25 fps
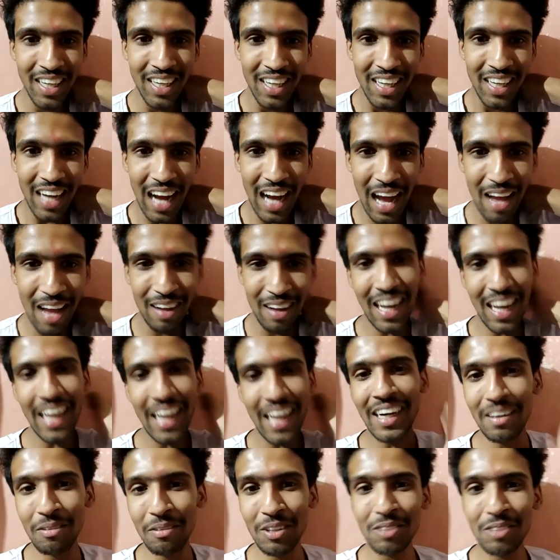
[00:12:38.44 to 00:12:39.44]
I like
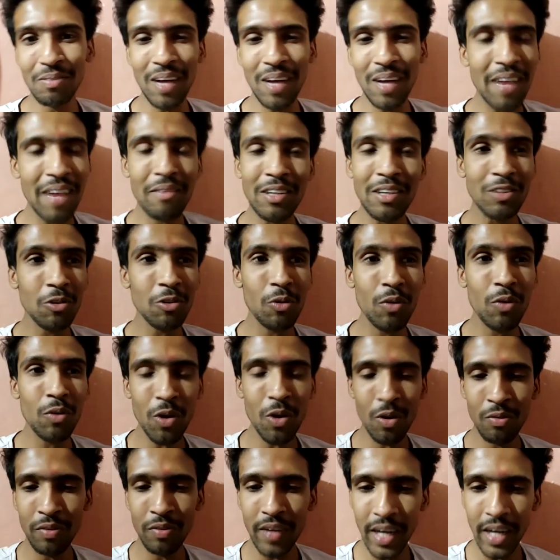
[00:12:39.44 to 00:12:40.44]
it was I was
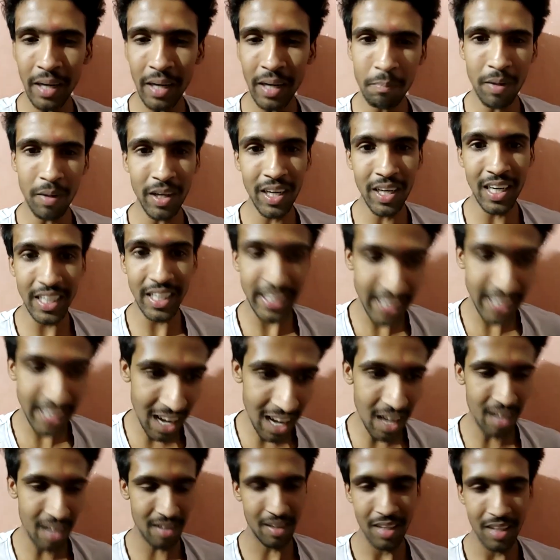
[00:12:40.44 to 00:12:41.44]
overconfident, but
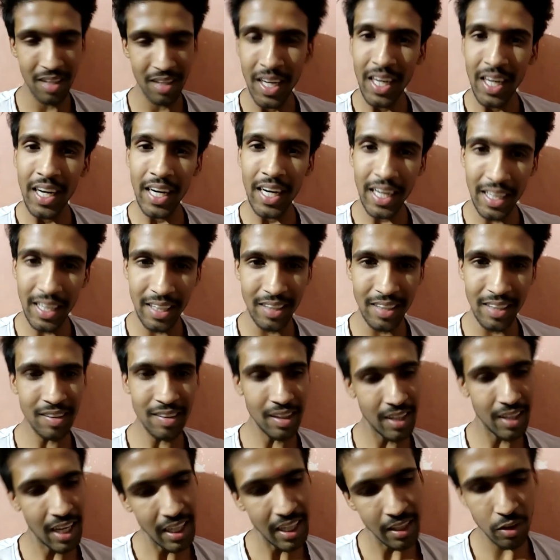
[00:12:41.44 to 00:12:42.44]
yeah, it is
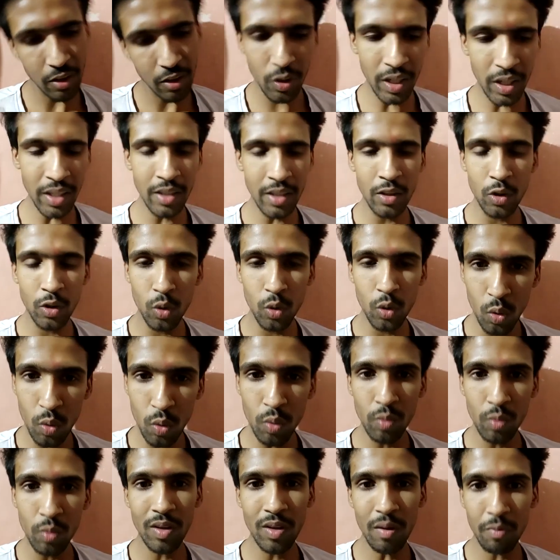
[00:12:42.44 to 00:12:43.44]
like you can
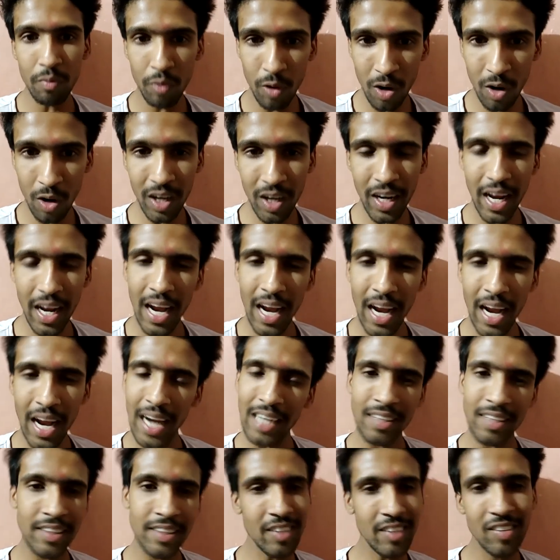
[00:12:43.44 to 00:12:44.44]
do the work and
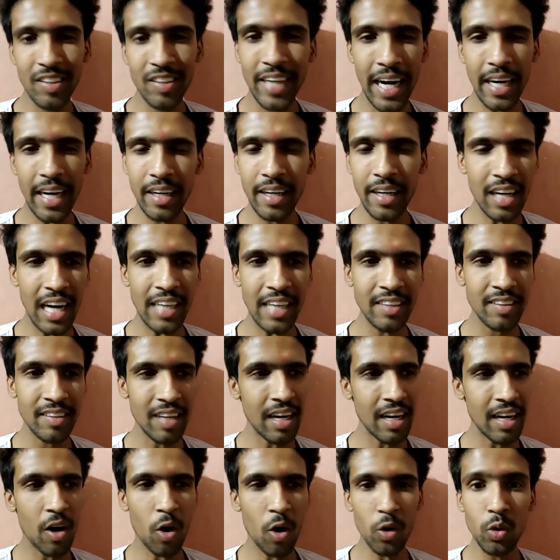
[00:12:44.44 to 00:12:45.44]
just get clients. I
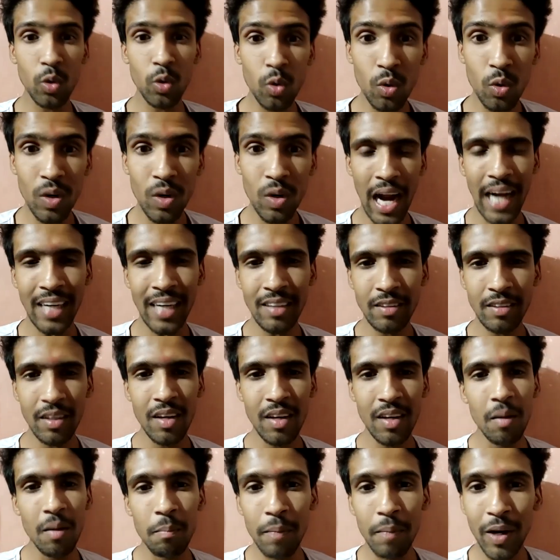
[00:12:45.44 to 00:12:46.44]
got 2 clients
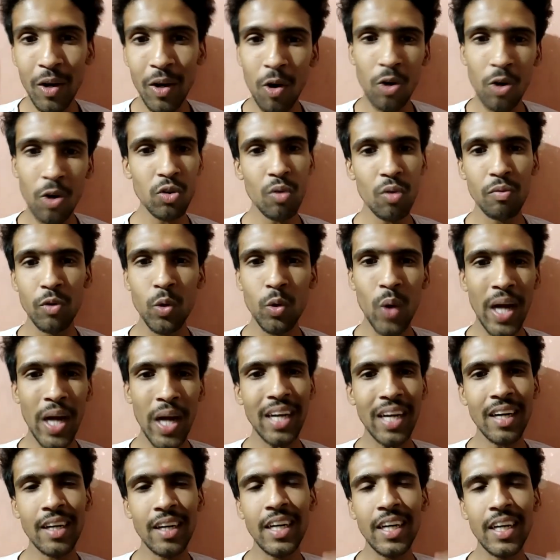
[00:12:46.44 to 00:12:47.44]
because of you. I
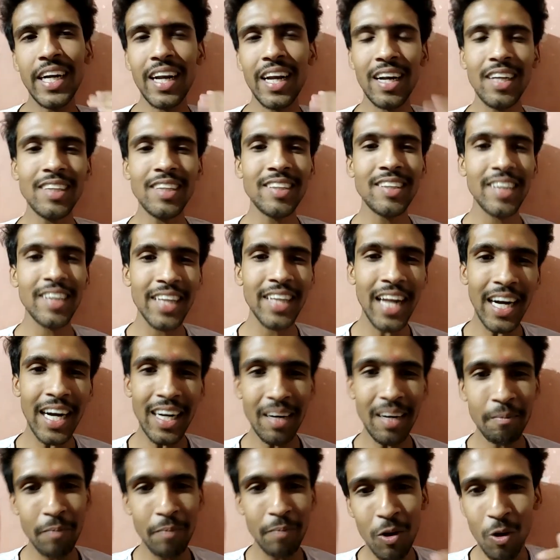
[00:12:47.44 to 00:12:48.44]
can literally say that
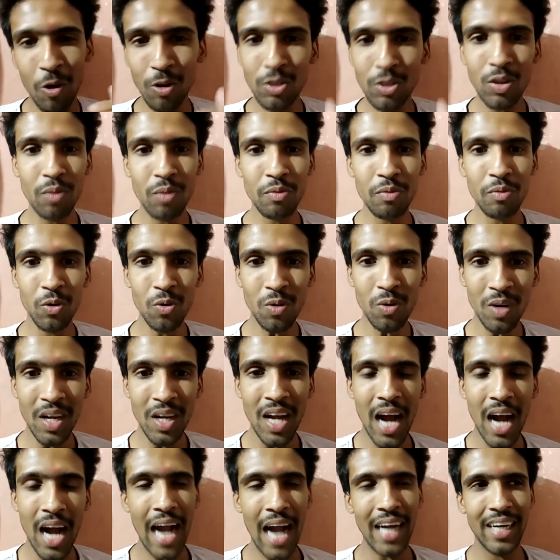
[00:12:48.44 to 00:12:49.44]
because of you.
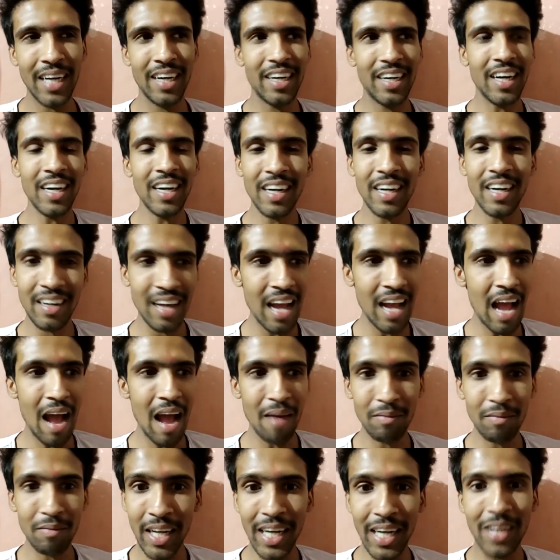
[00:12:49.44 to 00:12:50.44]
I didn't
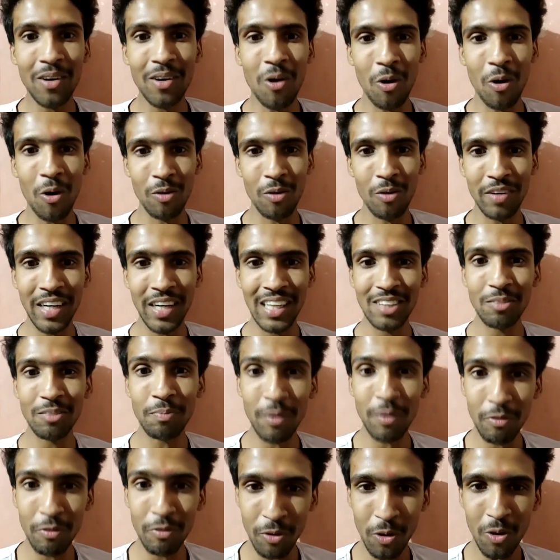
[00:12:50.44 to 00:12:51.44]
have that confidence
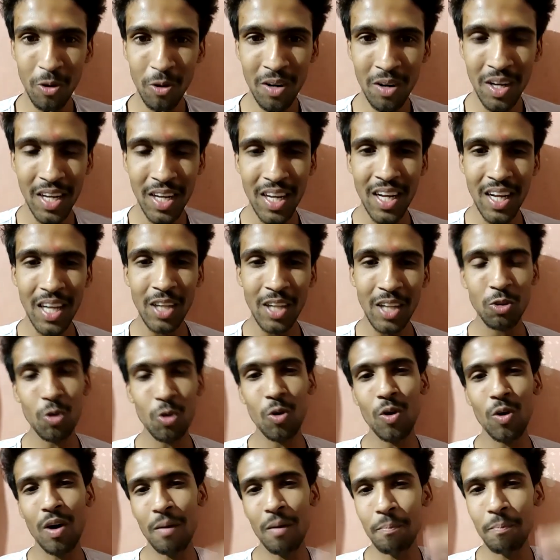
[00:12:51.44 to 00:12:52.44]
before.
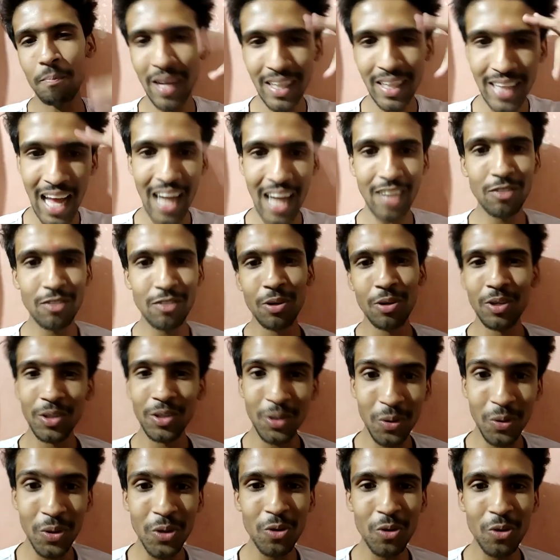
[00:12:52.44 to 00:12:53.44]
So a big thanks
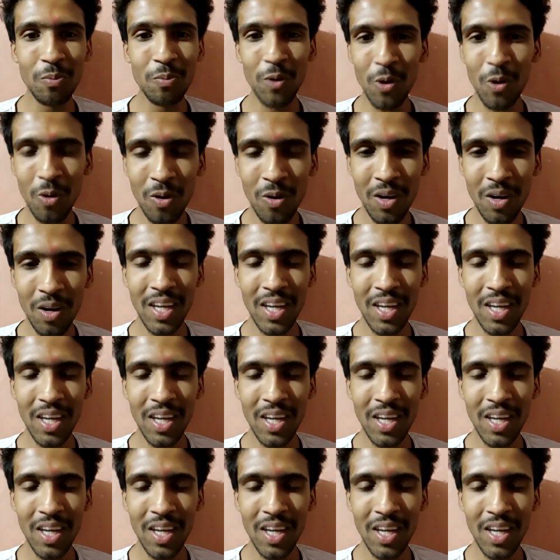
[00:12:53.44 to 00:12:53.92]
to you, bro.